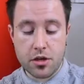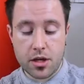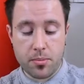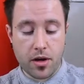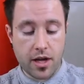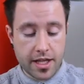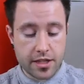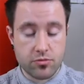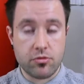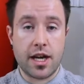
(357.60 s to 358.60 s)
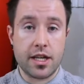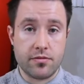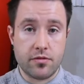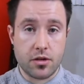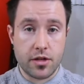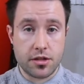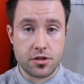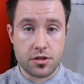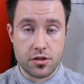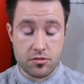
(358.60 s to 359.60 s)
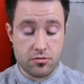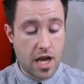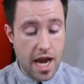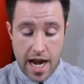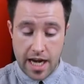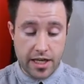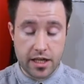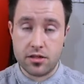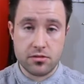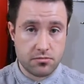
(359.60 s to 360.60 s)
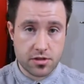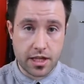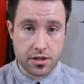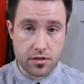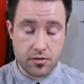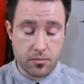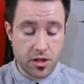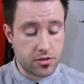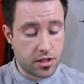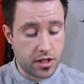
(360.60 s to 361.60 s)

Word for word: can apply this random voltage to any section of the music